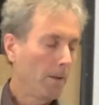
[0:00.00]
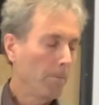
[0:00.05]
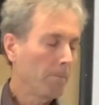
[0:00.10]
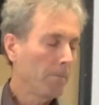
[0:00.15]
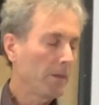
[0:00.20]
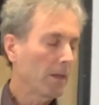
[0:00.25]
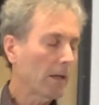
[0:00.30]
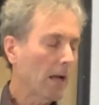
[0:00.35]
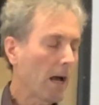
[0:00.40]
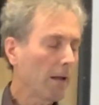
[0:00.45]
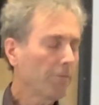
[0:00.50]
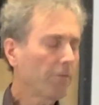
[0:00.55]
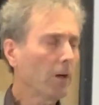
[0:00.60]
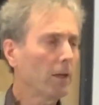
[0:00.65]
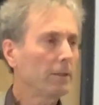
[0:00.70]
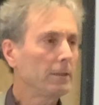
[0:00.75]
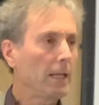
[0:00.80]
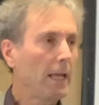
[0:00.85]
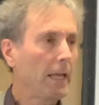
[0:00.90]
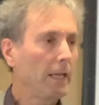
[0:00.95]
The
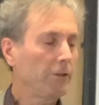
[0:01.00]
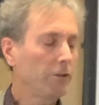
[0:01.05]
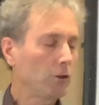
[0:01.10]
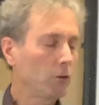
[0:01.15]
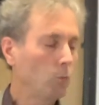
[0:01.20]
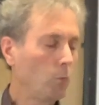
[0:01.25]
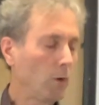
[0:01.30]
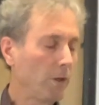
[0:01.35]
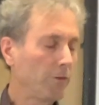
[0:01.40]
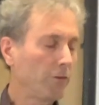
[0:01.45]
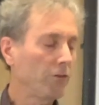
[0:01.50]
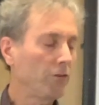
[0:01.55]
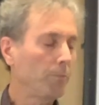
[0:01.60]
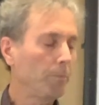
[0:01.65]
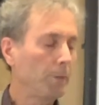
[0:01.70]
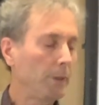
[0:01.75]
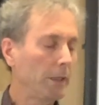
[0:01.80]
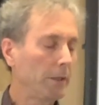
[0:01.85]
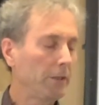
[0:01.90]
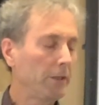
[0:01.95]
confrontation with
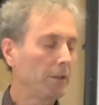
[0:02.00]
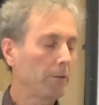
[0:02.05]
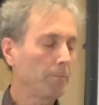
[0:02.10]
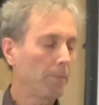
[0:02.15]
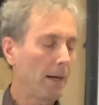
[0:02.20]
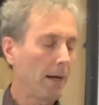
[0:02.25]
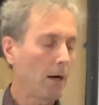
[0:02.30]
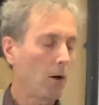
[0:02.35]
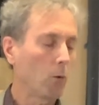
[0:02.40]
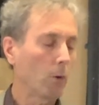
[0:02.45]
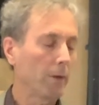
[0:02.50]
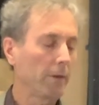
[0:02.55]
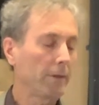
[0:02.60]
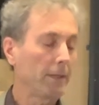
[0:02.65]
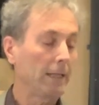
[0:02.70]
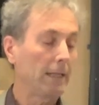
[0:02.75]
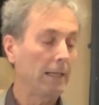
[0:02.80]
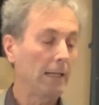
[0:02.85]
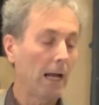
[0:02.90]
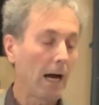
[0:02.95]
superior power that
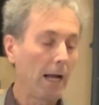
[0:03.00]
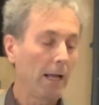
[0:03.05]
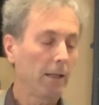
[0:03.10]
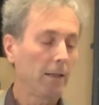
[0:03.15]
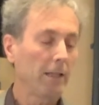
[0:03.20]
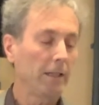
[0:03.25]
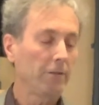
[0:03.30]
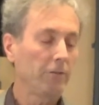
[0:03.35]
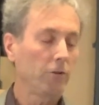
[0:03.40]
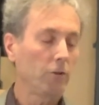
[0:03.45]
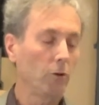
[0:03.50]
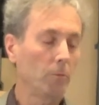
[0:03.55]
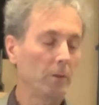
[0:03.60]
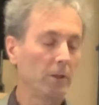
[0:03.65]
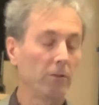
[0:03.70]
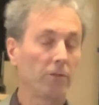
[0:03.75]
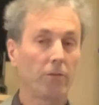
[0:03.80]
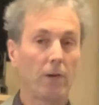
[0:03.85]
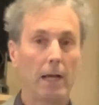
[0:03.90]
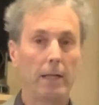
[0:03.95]
annihilates
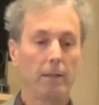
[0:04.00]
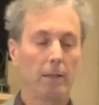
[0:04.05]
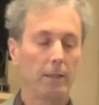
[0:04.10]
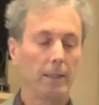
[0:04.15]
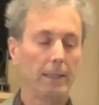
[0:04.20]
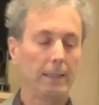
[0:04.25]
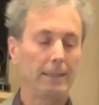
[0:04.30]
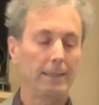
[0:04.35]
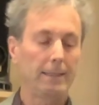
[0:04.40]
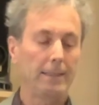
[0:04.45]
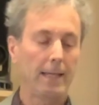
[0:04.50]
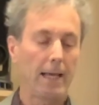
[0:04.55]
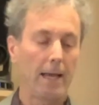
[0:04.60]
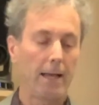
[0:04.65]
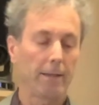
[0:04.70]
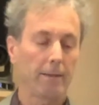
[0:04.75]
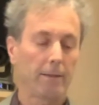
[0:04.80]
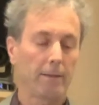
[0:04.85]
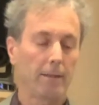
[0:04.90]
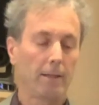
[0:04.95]
humans finally in
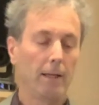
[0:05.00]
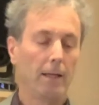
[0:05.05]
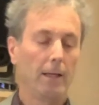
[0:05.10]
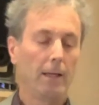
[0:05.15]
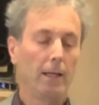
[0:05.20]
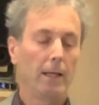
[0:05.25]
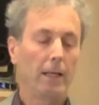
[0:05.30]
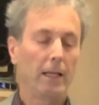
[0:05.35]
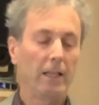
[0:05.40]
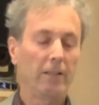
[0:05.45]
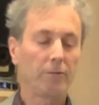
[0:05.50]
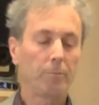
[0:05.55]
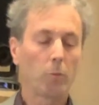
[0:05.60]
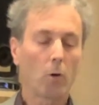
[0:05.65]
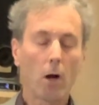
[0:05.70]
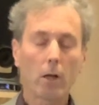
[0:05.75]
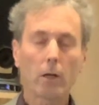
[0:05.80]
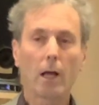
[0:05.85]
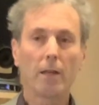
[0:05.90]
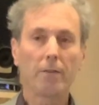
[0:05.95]
death is
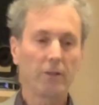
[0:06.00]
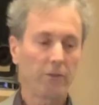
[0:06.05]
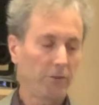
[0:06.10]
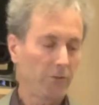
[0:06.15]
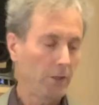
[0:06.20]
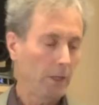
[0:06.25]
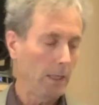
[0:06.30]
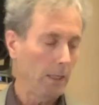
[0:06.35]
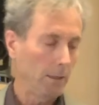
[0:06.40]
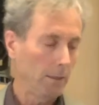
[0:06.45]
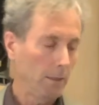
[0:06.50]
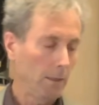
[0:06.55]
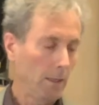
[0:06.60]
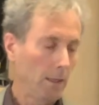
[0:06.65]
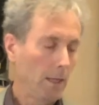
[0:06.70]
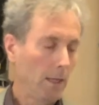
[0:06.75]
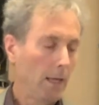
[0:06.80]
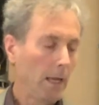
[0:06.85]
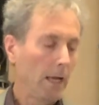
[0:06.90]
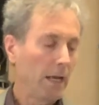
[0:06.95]
brought on the scene
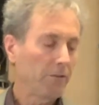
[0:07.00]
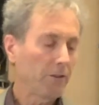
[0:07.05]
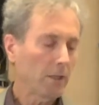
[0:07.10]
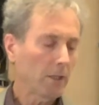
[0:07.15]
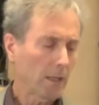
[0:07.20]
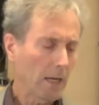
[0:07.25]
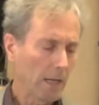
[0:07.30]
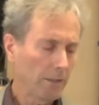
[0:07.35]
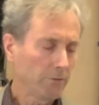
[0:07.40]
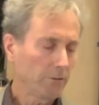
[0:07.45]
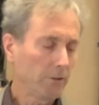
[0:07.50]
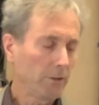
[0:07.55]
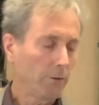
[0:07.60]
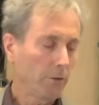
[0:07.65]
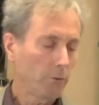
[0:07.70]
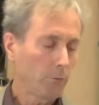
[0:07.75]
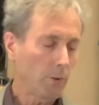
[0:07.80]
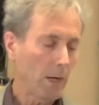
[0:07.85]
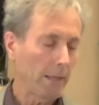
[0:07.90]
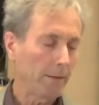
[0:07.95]
as a constant
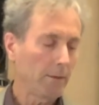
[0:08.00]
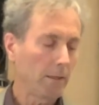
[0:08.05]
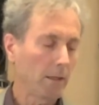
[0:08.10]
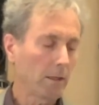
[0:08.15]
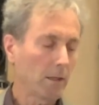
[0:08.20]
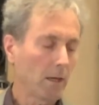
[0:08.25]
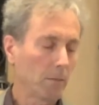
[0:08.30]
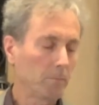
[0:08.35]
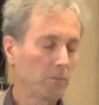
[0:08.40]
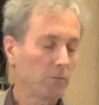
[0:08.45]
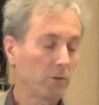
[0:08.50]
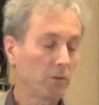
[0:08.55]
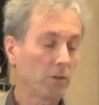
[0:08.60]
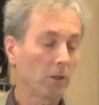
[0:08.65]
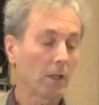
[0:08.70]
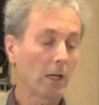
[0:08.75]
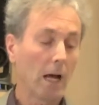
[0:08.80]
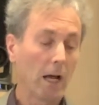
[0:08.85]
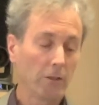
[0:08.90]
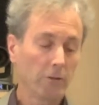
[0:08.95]
threat that comes
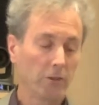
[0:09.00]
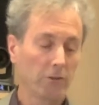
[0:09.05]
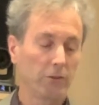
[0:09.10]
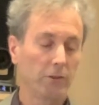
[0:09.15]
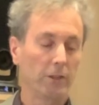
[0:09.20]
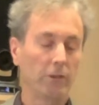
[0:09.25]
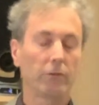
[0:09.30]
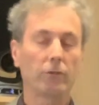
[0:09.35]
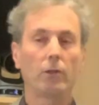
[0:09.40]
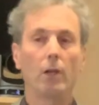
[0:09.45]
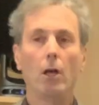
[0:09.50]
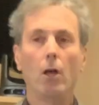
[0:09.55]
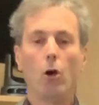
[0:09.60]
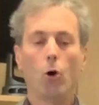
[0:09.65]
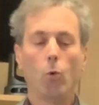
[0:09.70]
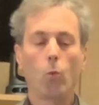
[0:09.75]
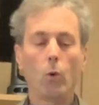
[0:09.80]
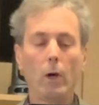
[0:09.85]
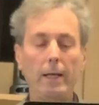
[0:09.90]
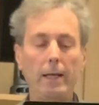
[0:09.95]
to consciousness
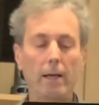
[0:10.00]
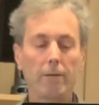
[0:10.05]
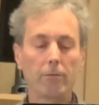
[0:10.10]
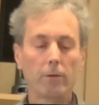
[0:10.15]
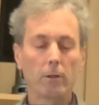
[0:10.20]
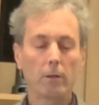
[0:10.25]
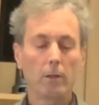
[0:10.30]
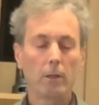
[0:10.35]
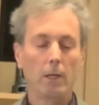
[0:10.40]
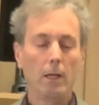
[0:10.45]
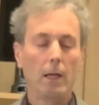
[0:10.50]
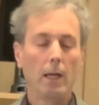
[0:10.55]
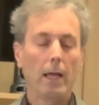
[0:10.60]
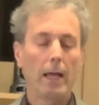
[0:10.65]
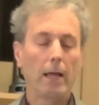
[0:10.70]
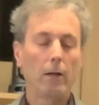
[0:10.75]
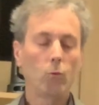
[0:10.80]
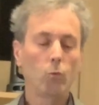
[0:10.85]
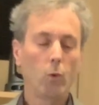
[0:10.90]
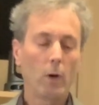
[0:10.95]
whenever
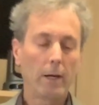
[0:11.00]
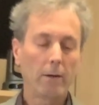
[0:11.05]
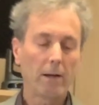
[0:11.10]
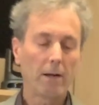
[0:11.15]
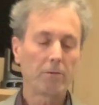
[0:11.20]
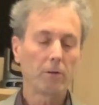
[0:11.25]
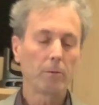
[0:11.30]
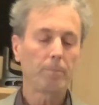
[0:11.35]
and wherever